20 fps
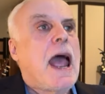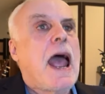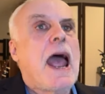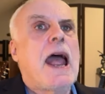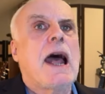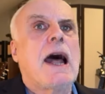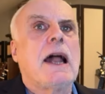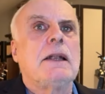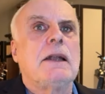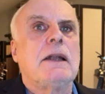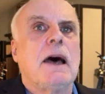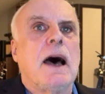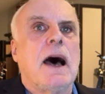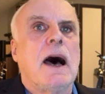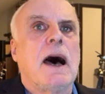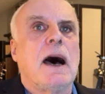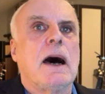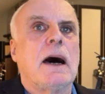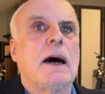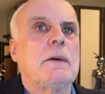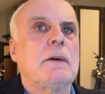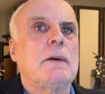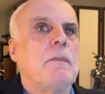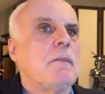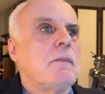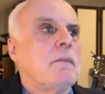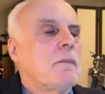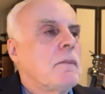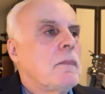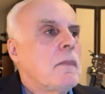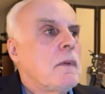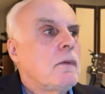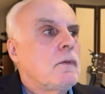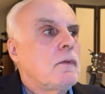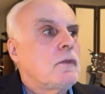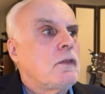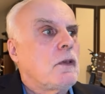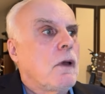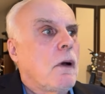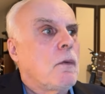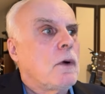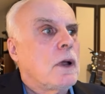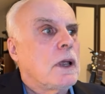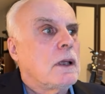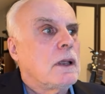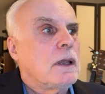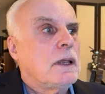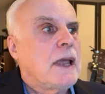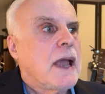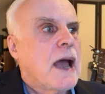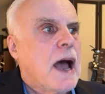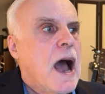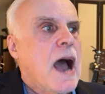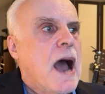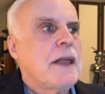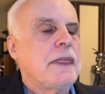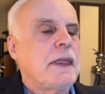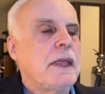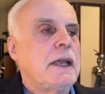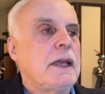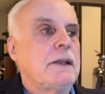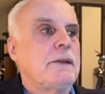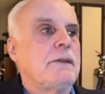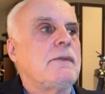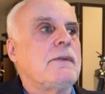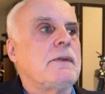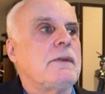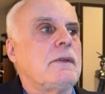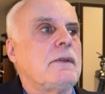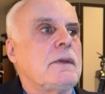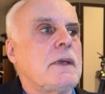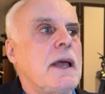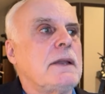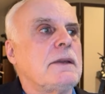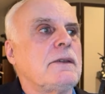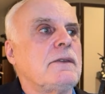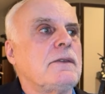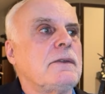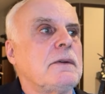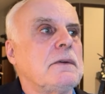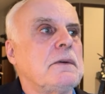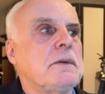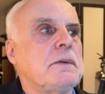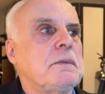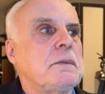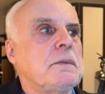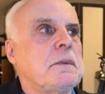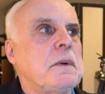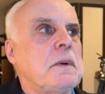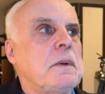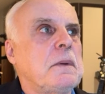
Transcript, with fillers: And um, so we, yeah, I think it's the sense of